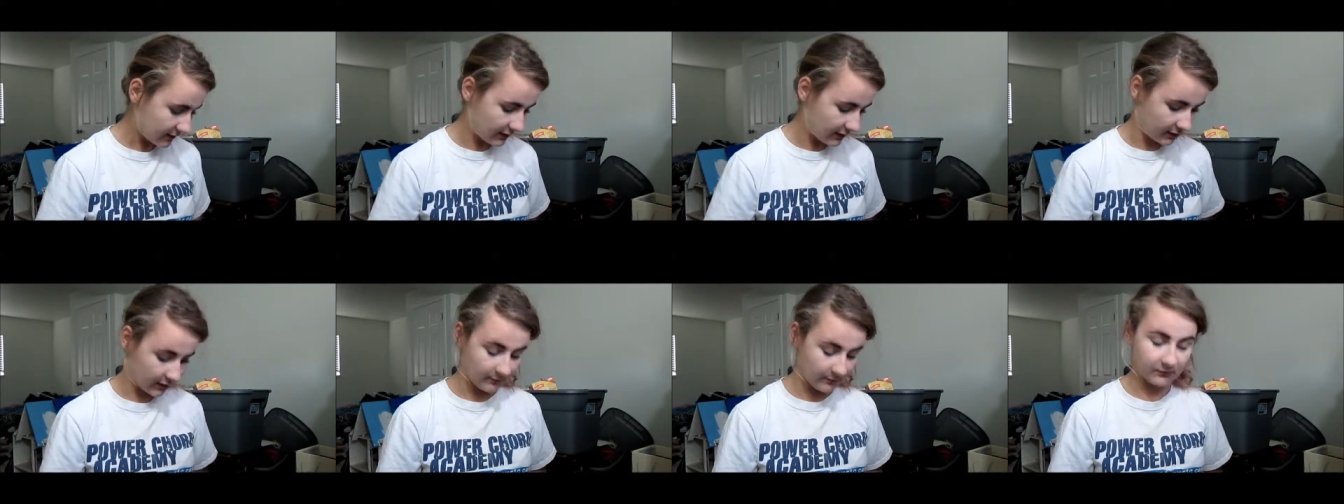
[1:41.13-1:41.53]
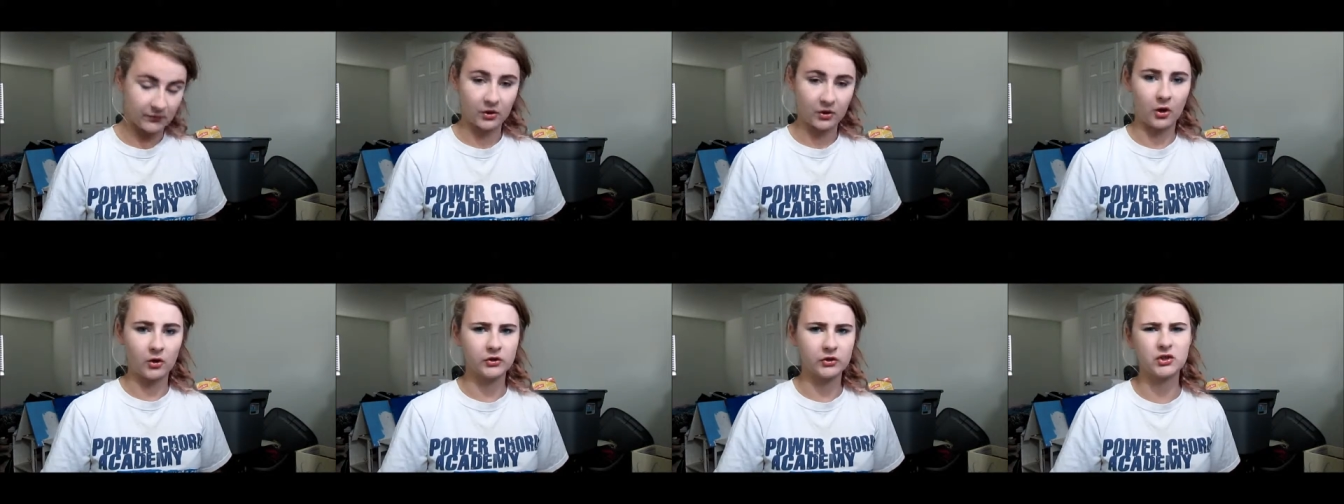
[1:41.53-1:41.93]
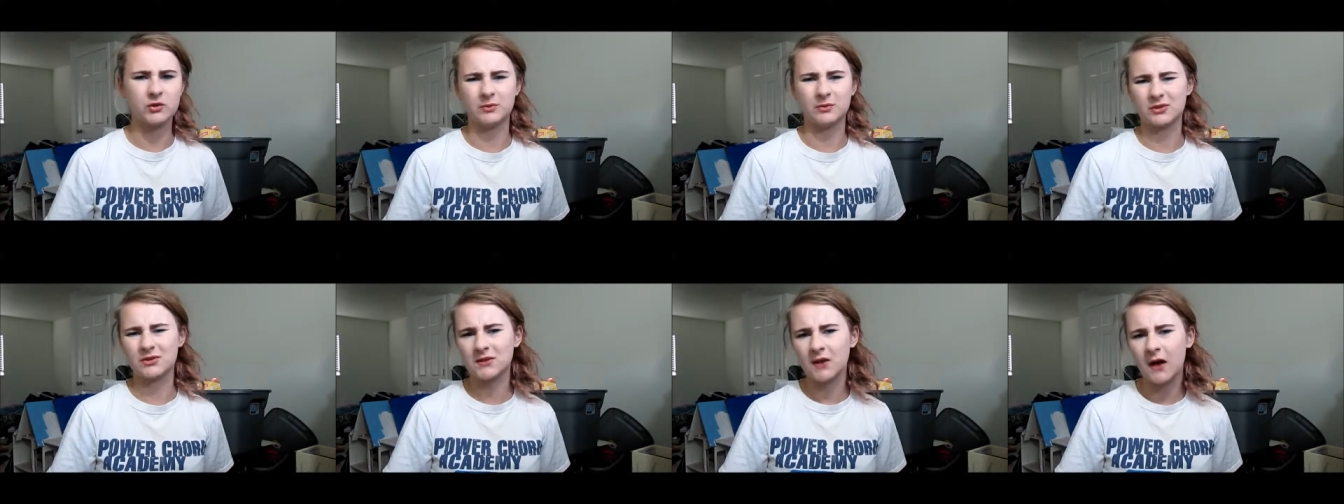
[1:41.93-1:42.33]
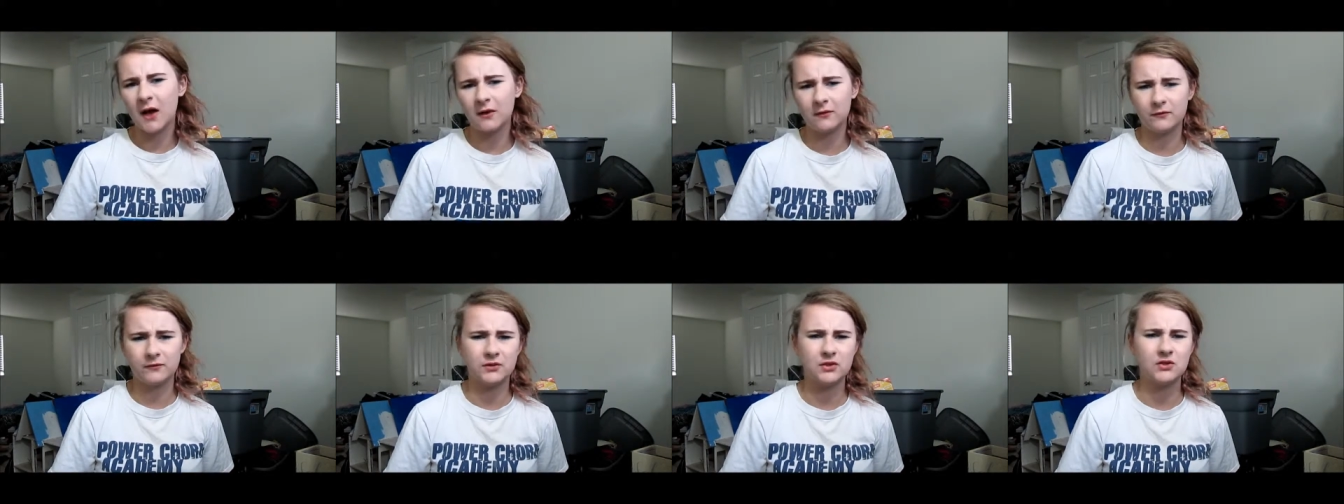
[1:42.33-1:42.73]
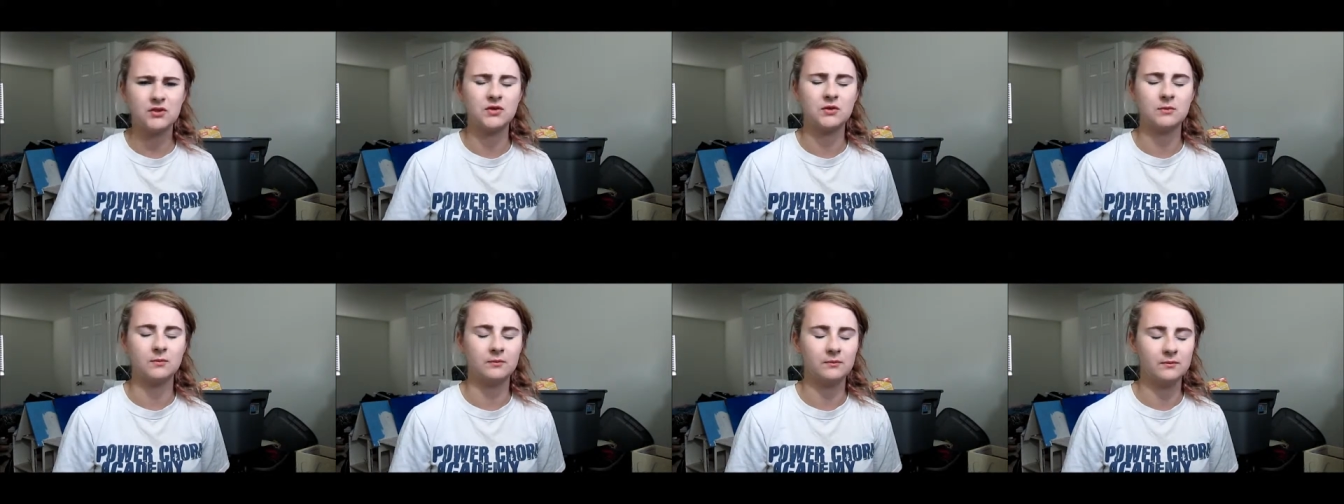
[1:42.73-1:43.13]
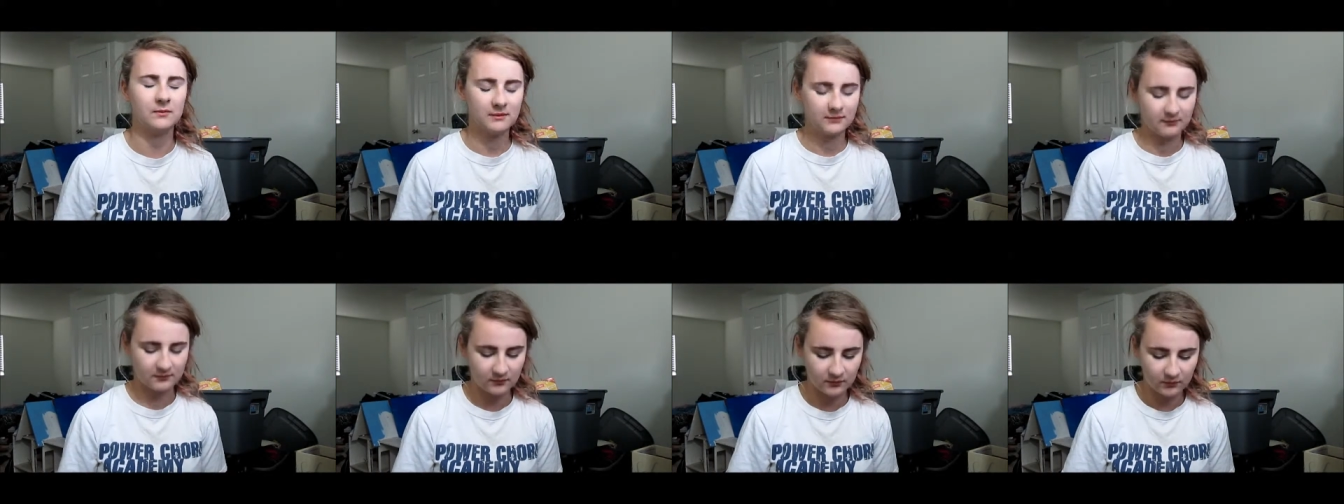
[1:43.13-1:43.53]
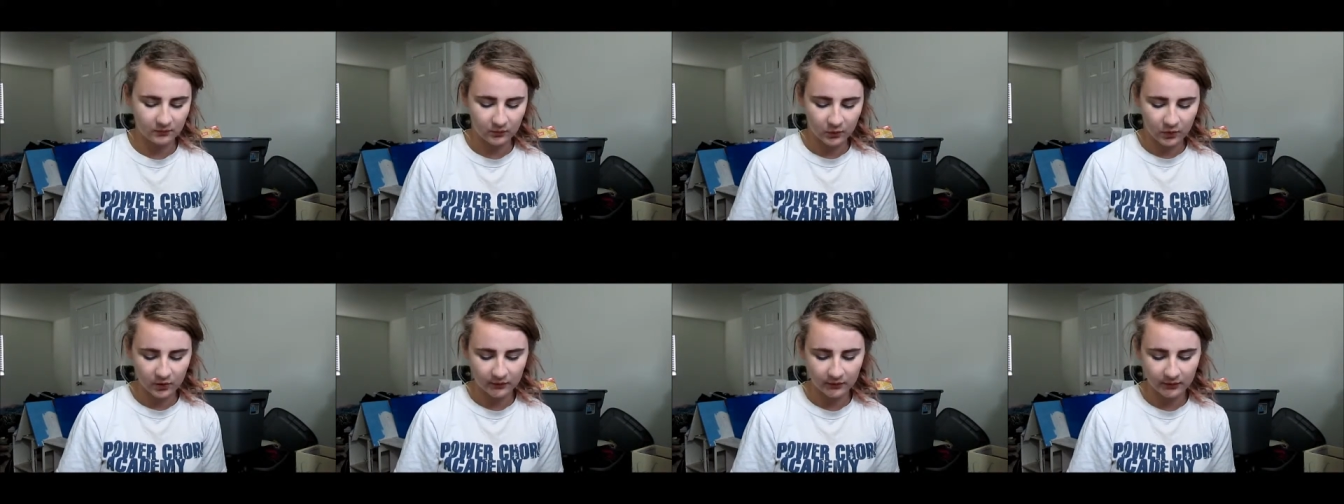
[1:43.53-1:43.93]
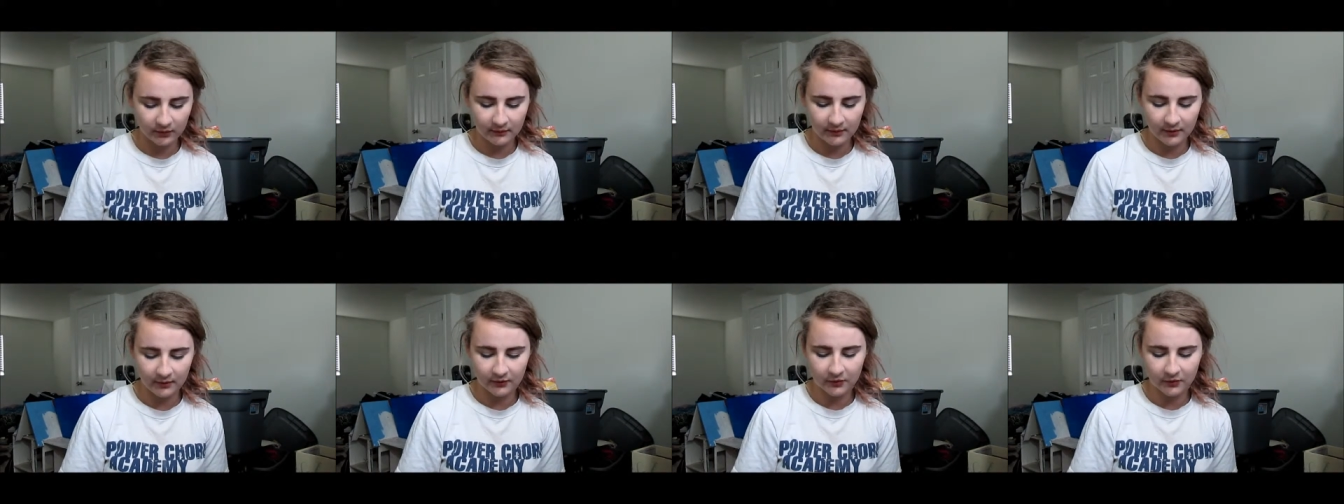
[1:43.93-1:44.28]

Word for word: Um, they're all super soft, super work really well.